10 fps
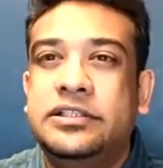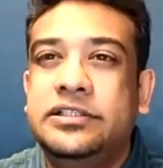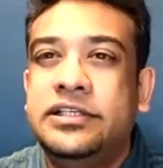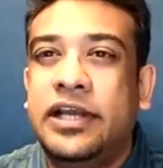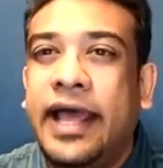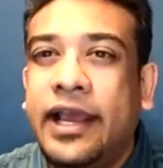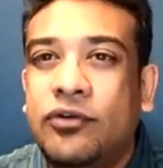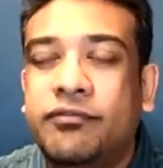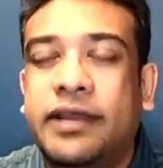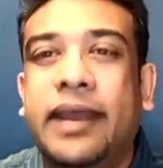There's a lack
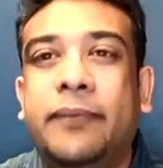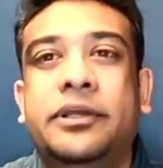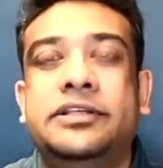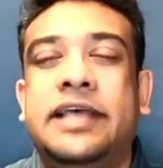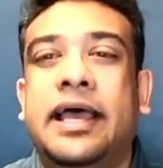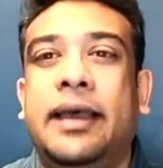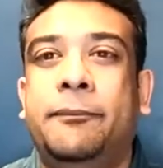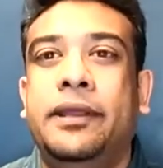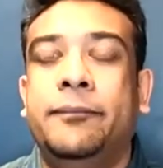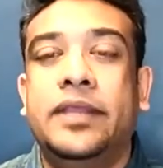of that is
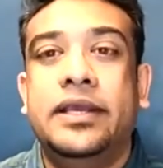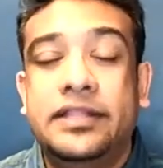happening.